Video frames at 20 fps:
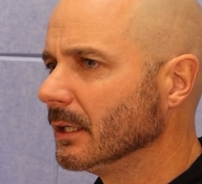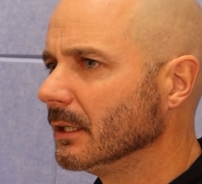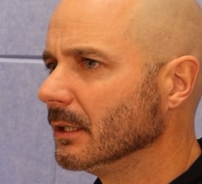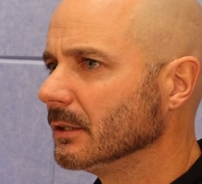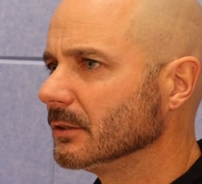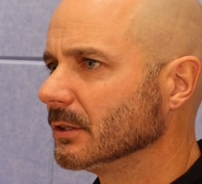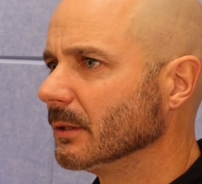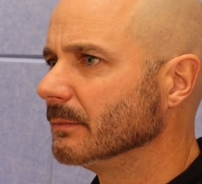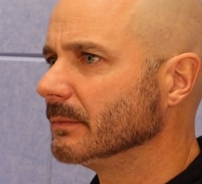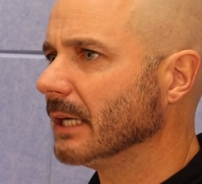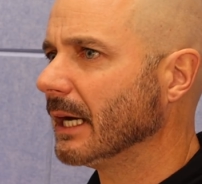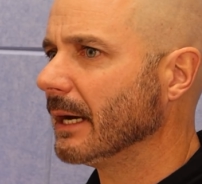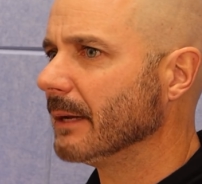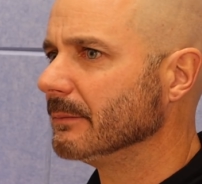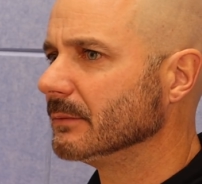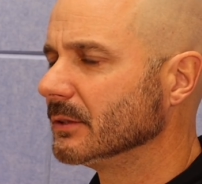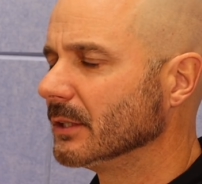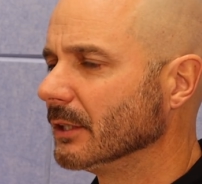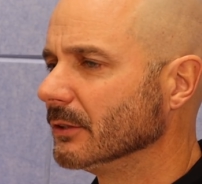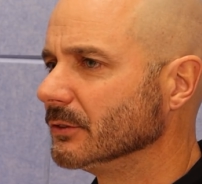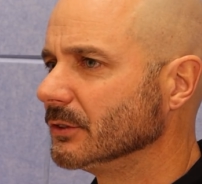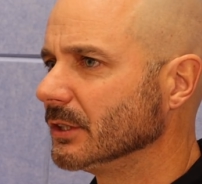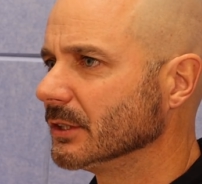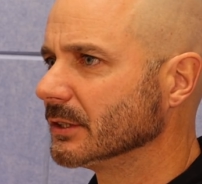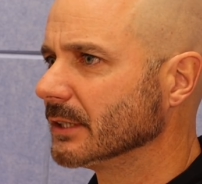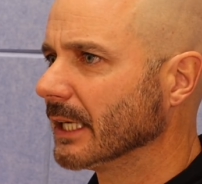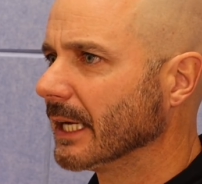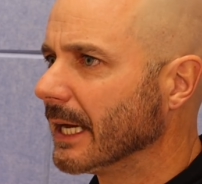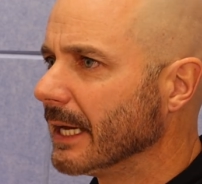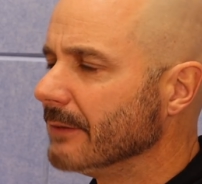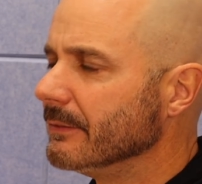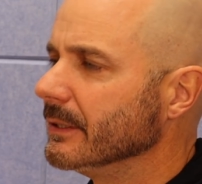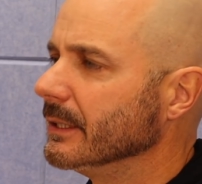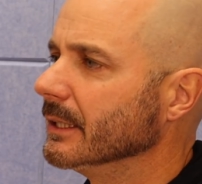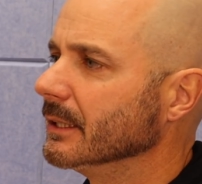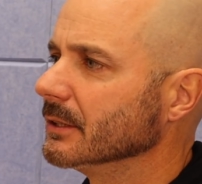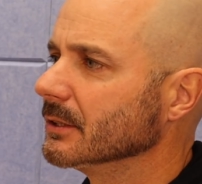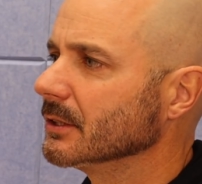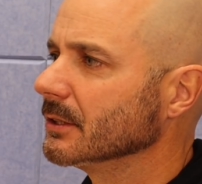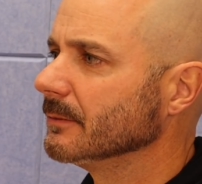sometimes there's just a
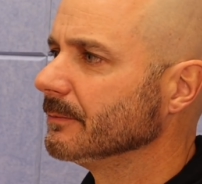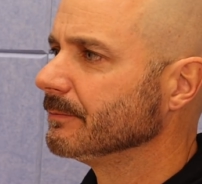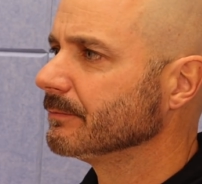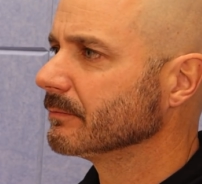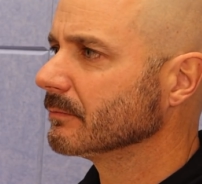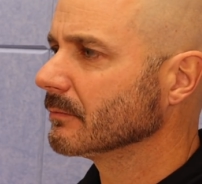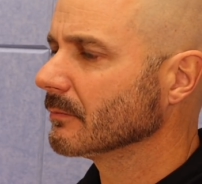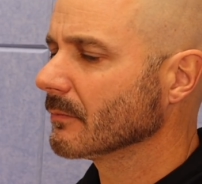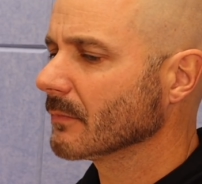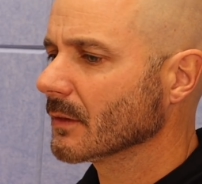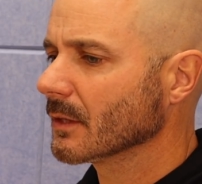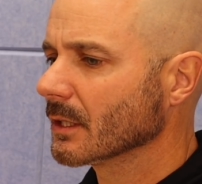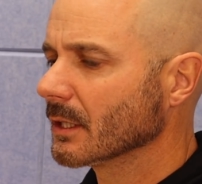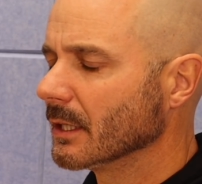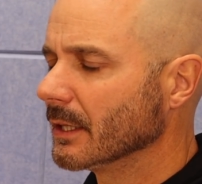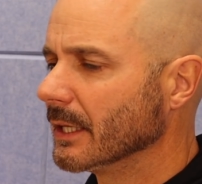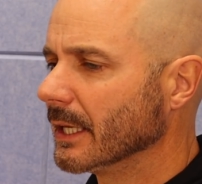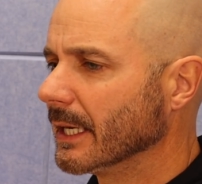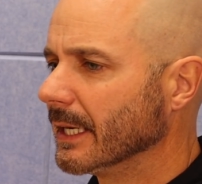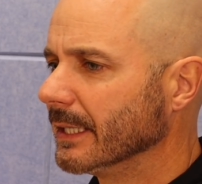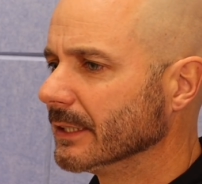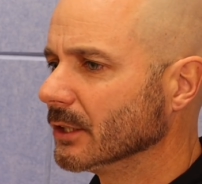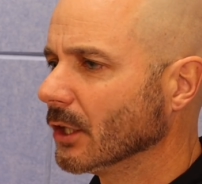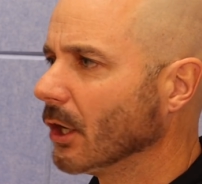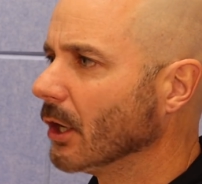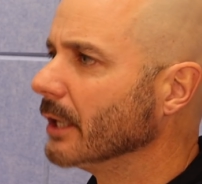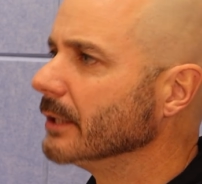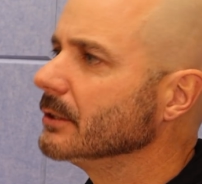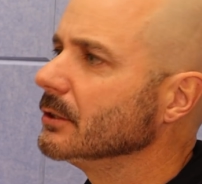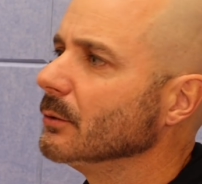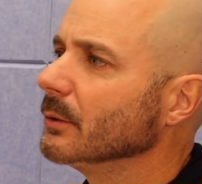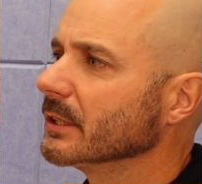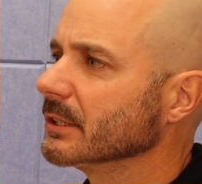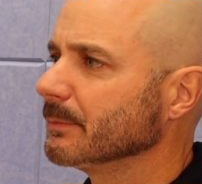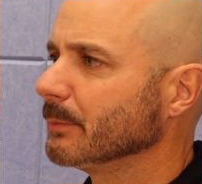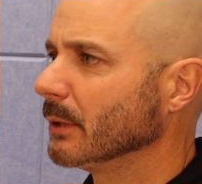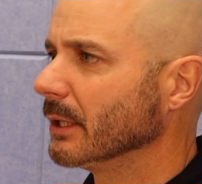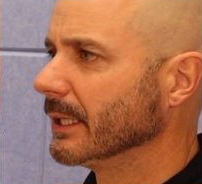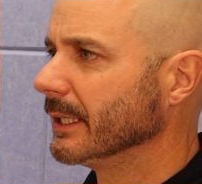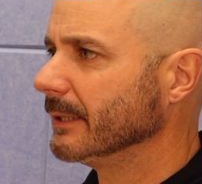heaviness that is hard to
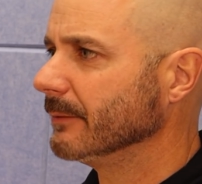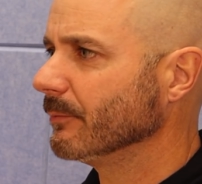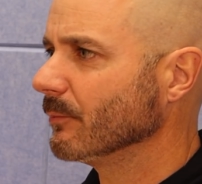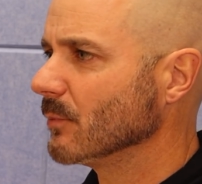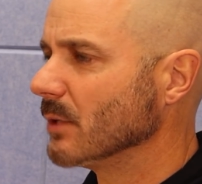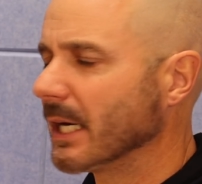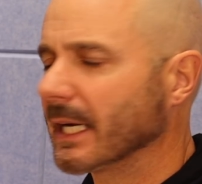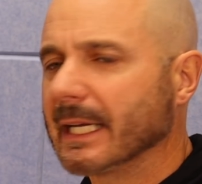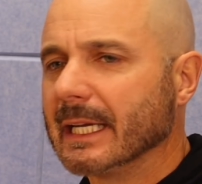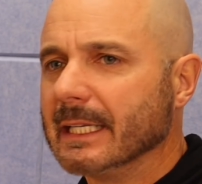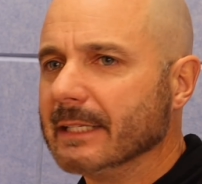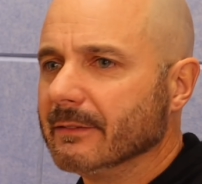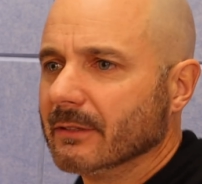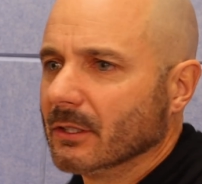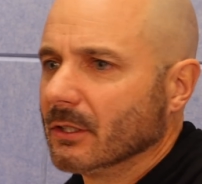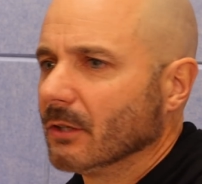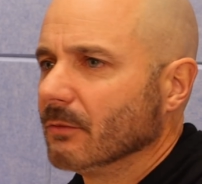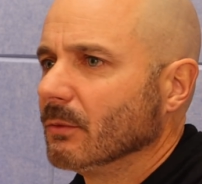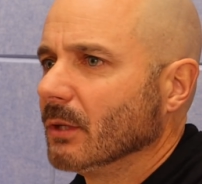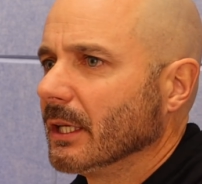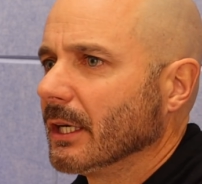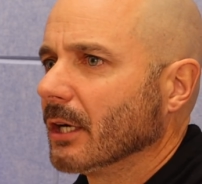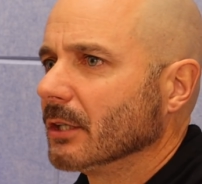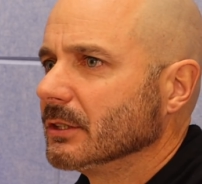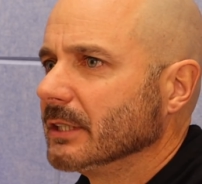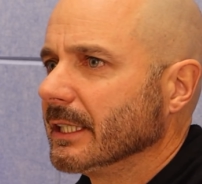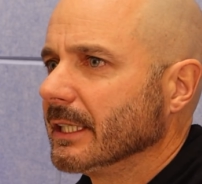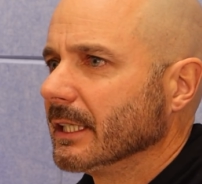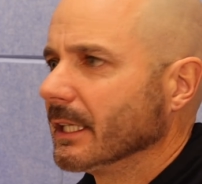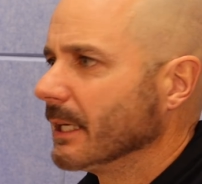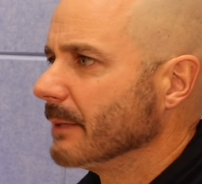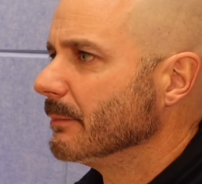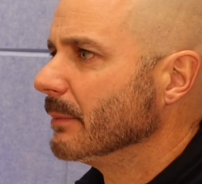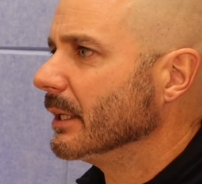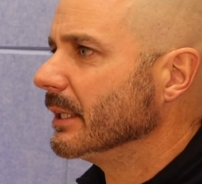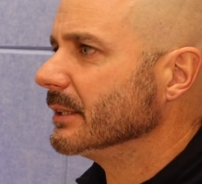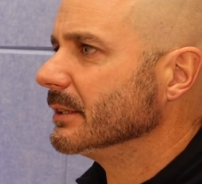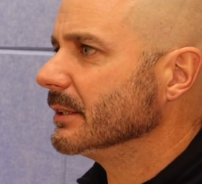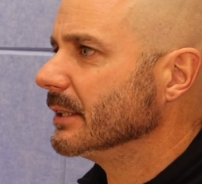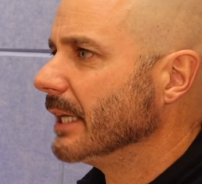explain. I can't even really articulate,
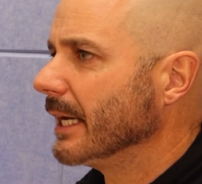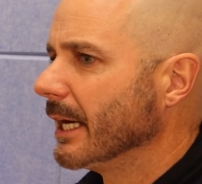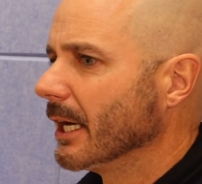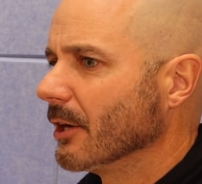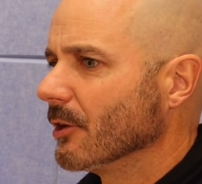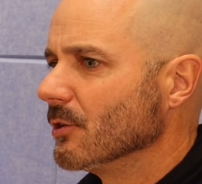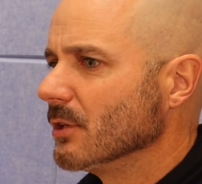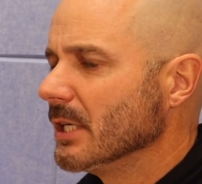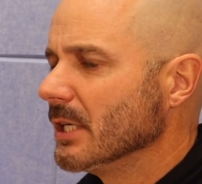but it's there.